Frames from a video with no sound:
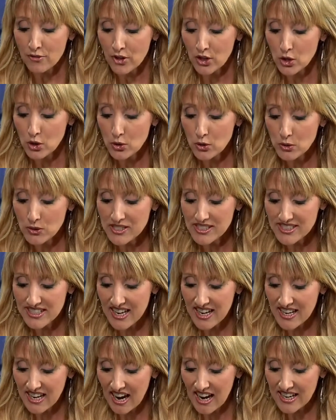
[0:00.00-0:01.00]
for whose
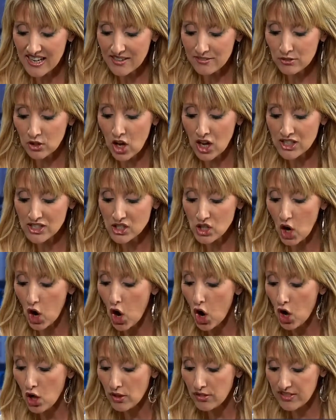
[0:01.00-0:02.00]
sake I have lost
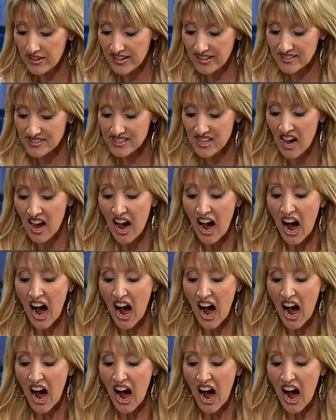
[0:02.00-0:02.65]
all things.